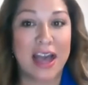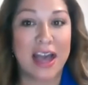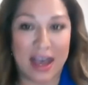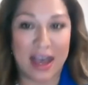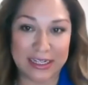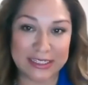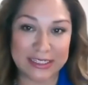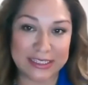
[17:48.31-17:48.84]

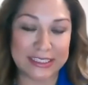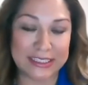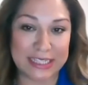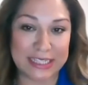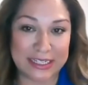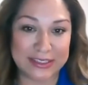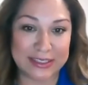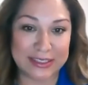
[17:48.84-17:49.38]
I did the
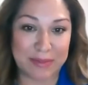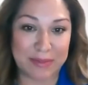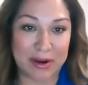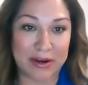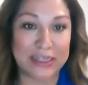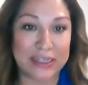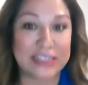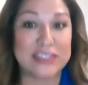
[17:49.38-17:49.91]
sales and
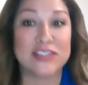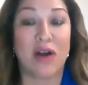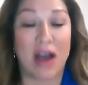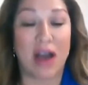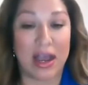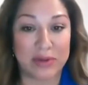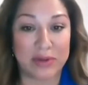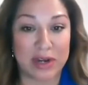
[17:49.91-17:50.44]
marketing, so
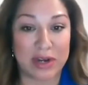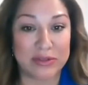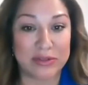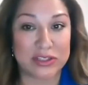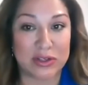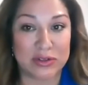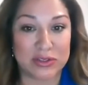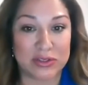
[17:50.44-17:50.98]
I would always
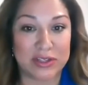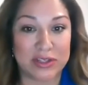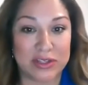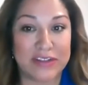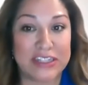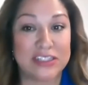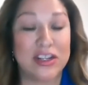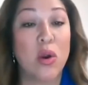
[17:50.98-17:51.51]
go to the
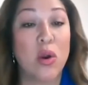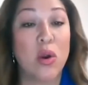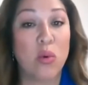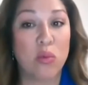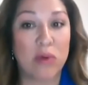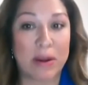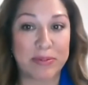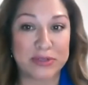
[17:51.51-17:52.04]
event
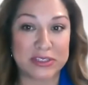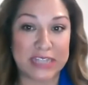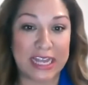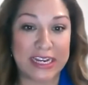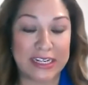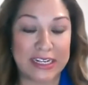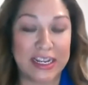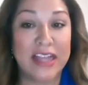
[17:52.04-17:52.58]

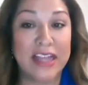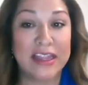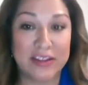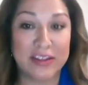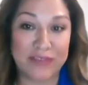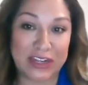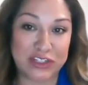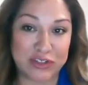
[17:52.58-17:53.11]
representing
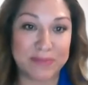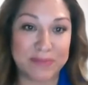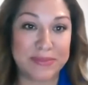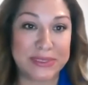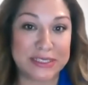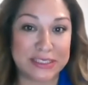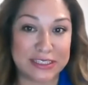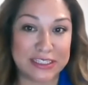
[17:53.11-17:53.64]
the veteran
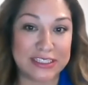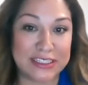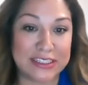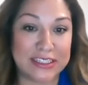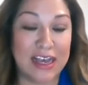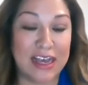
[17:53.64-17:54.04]
business,